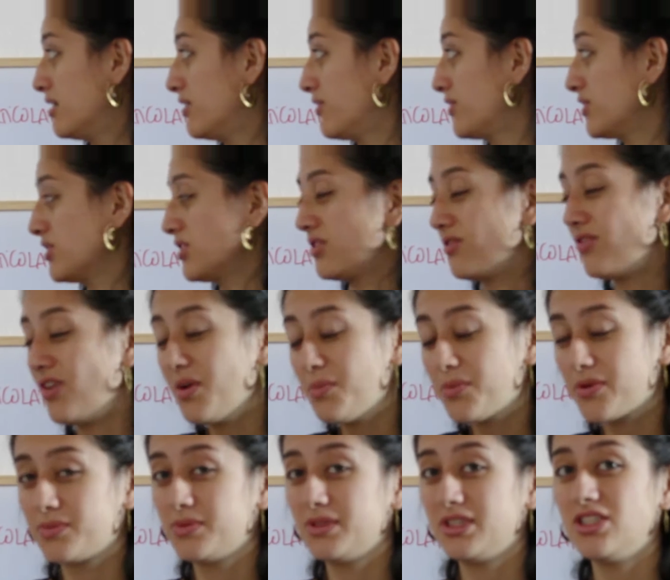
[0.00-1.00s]
First of all,
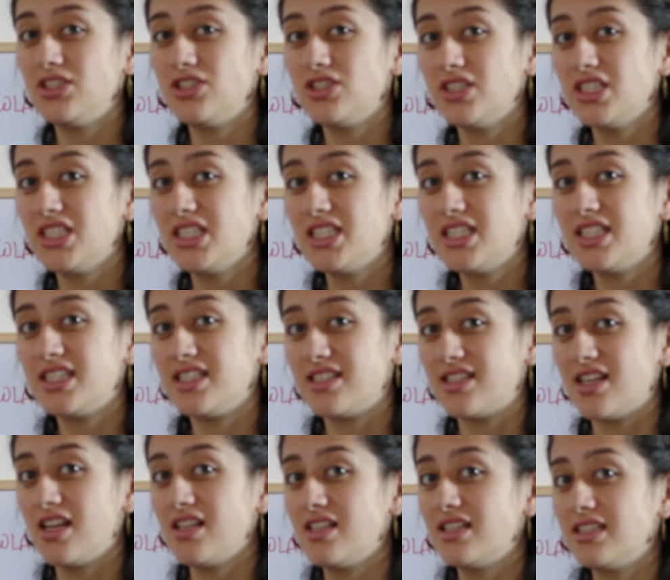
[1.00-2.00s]
prepositions in
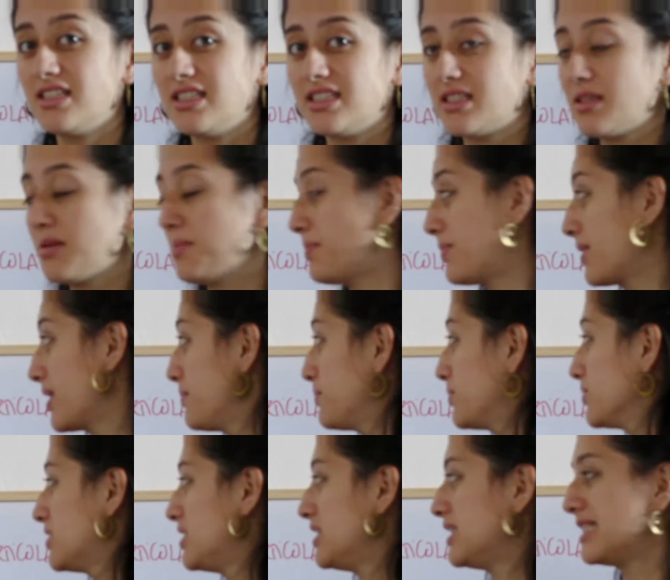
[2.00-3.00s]
Italian is
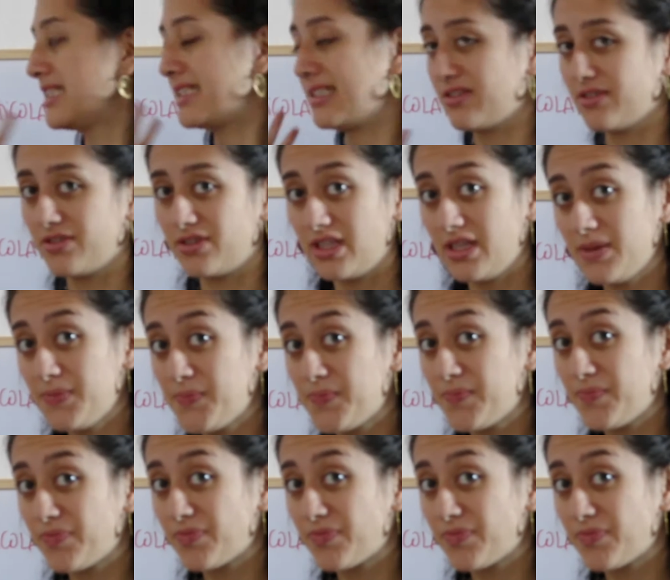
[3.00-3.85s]
preposizioni,